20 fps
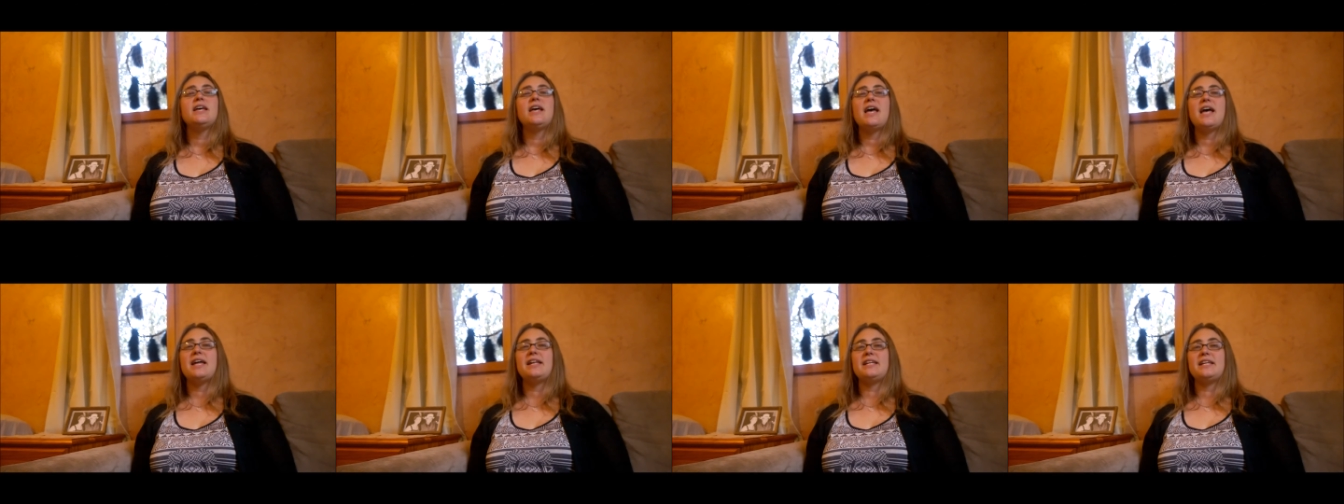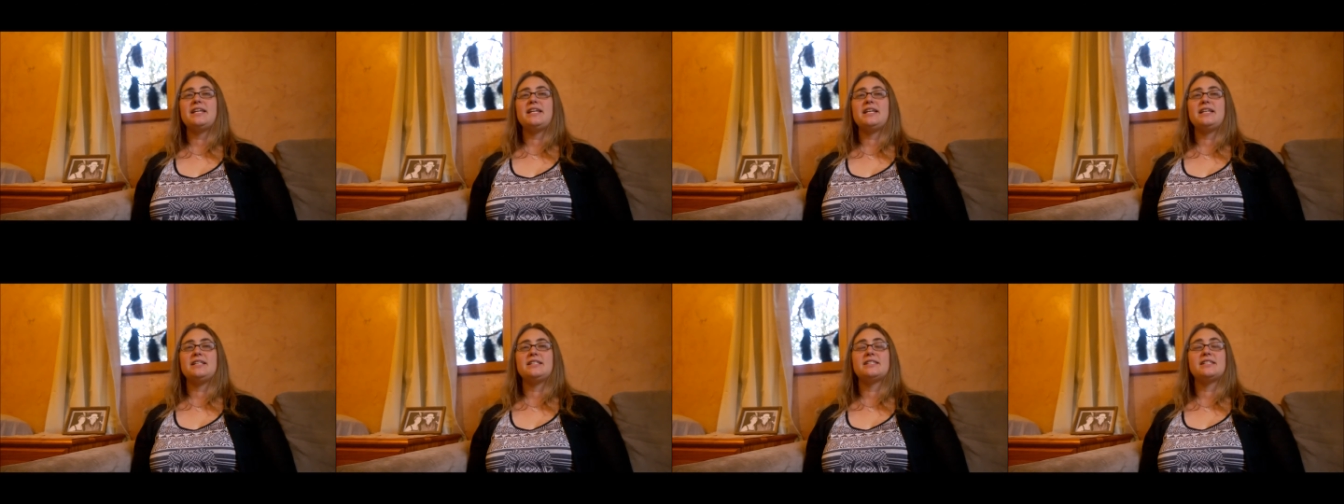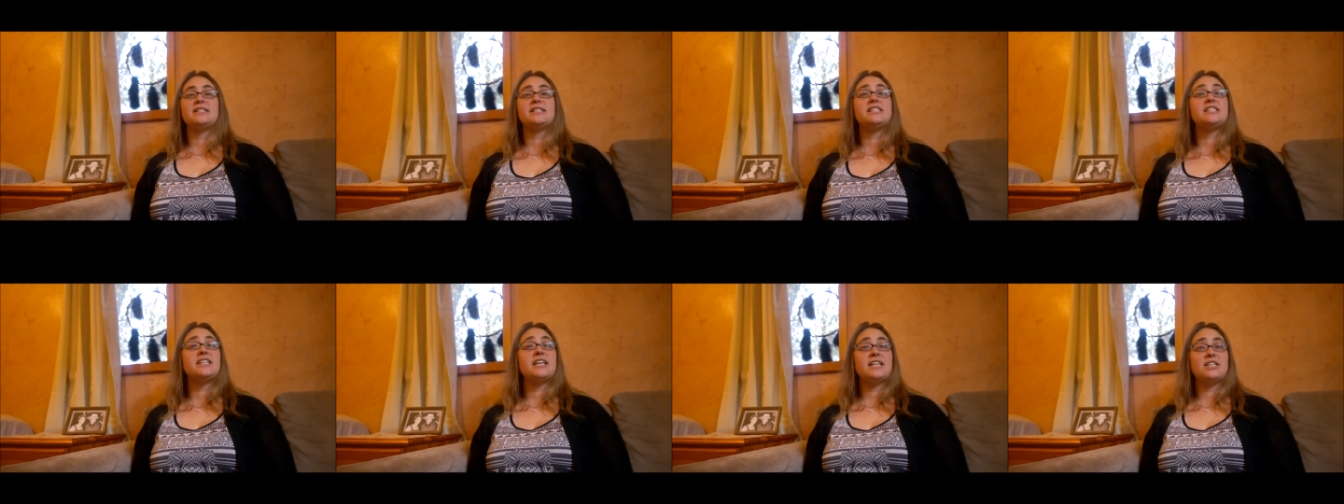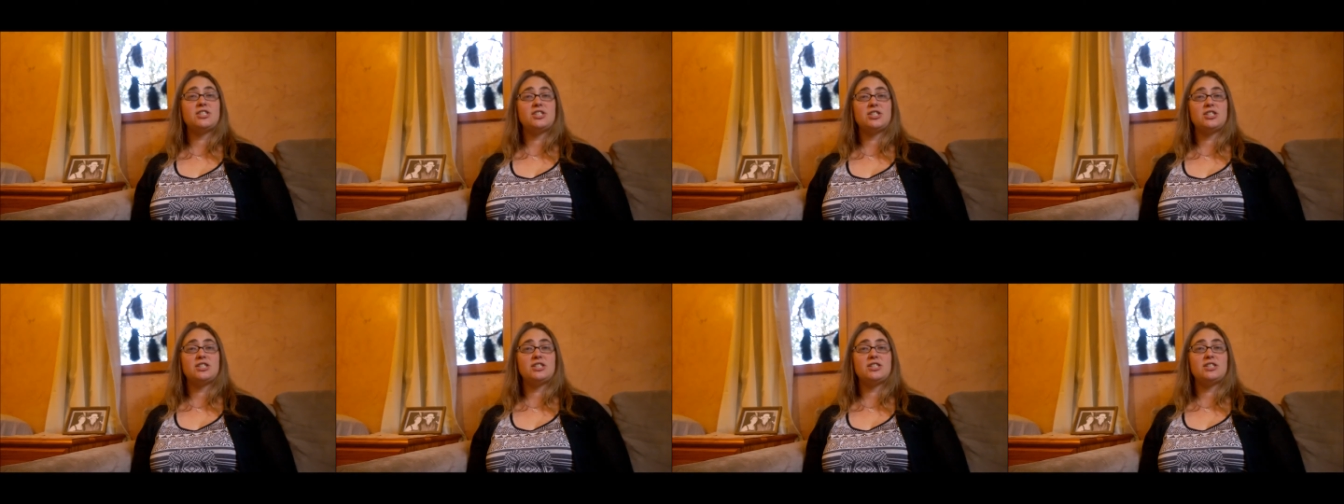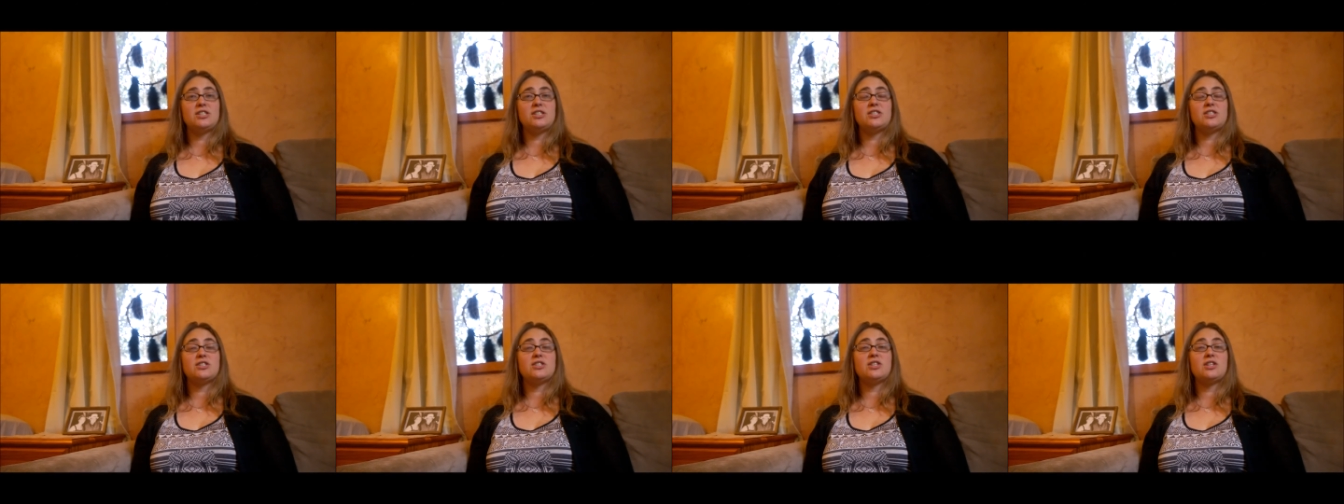any
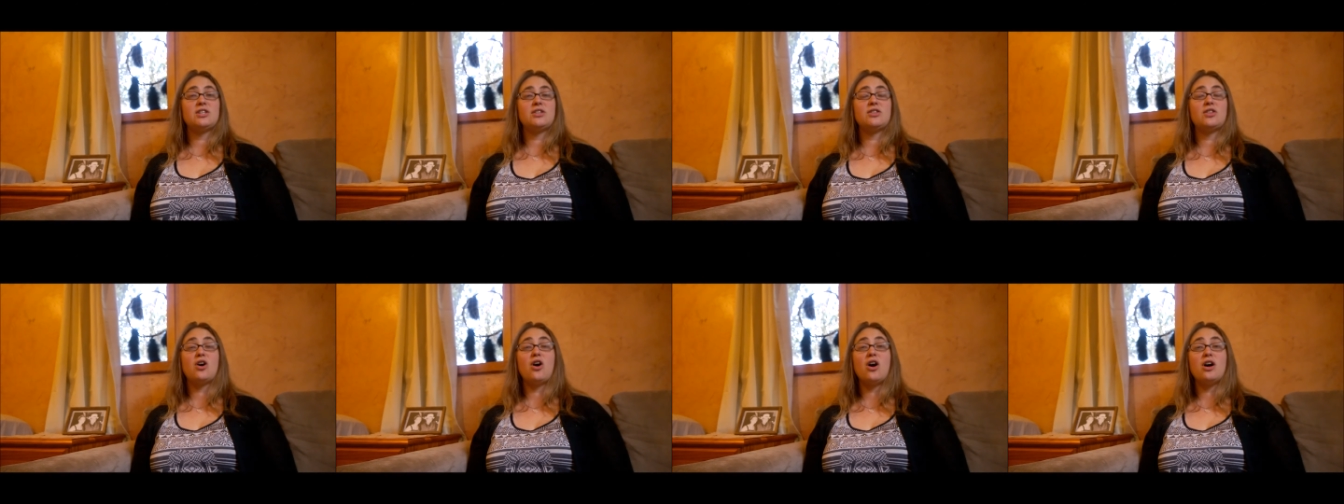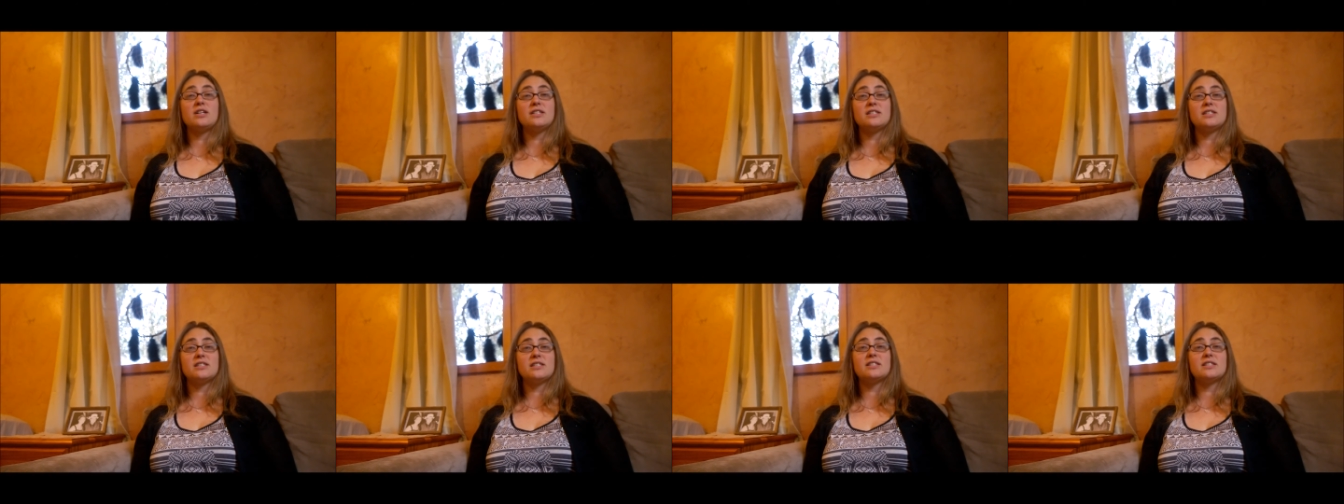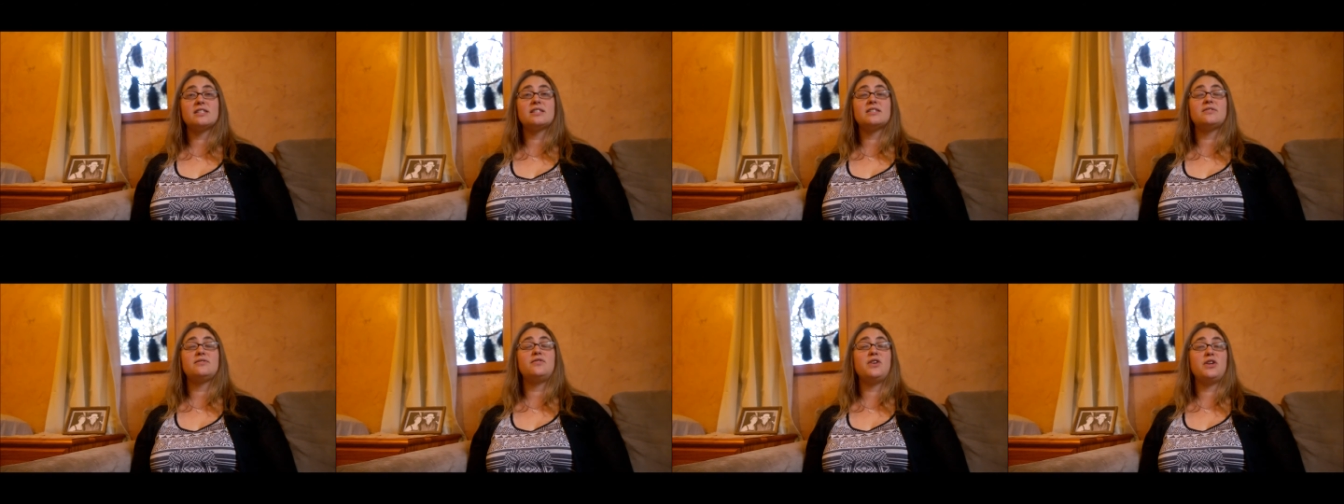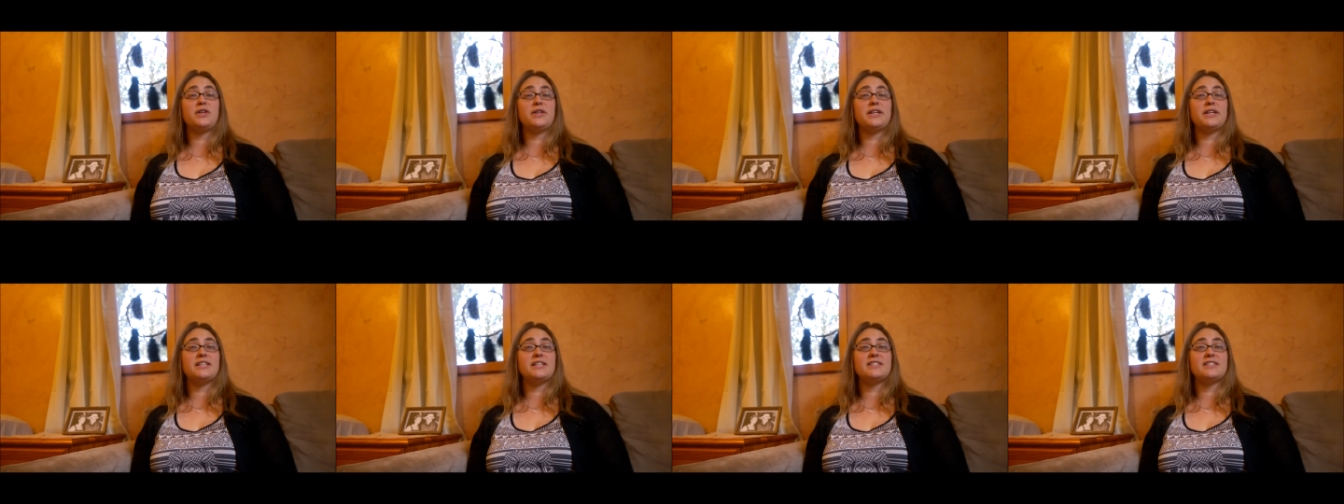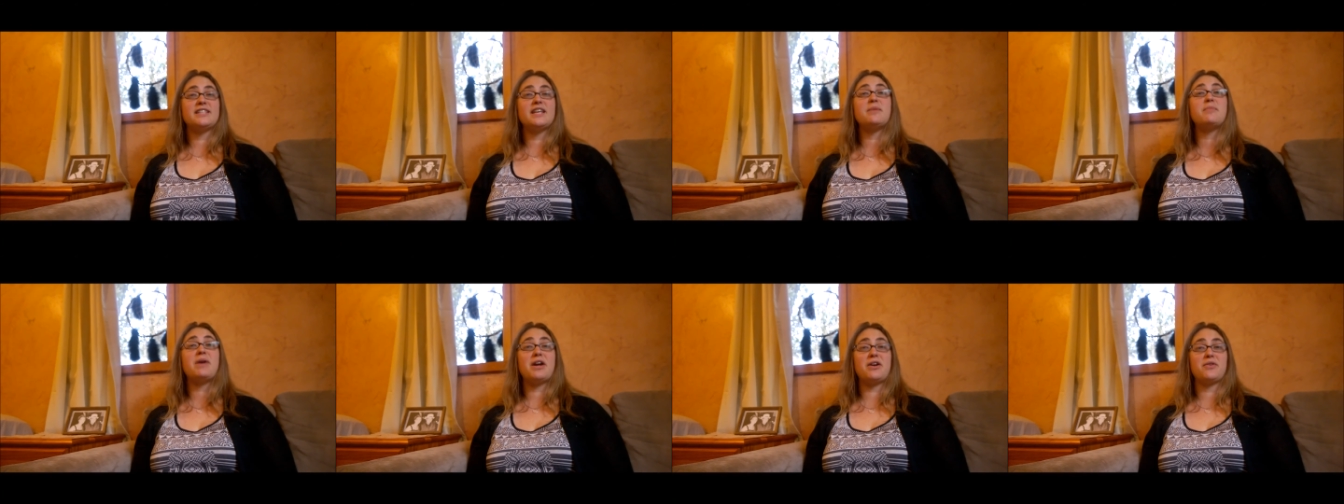sensations, thoughts, feelings
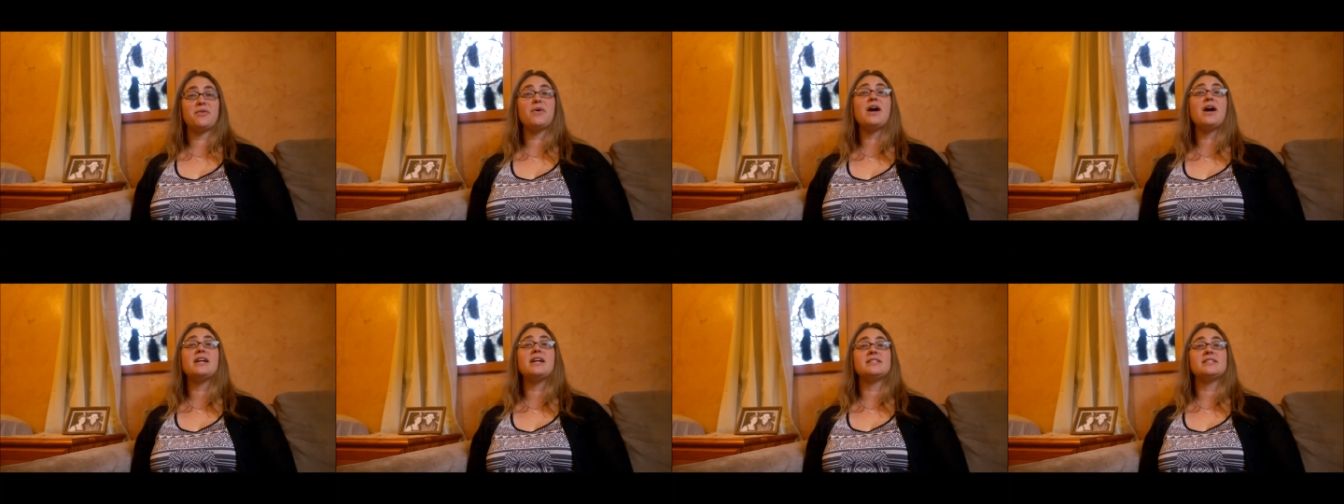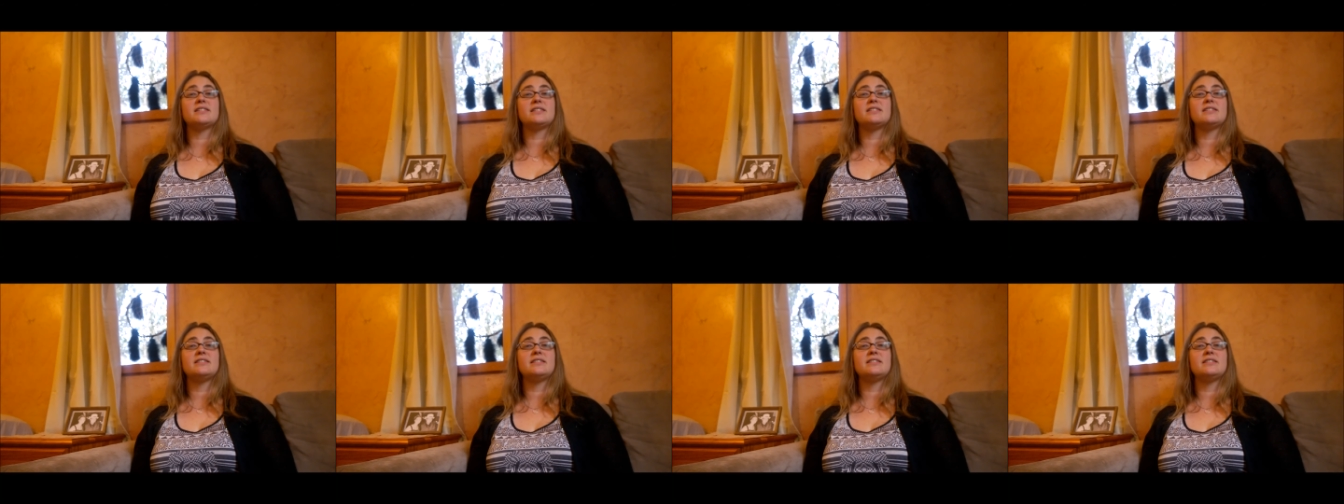that might arise.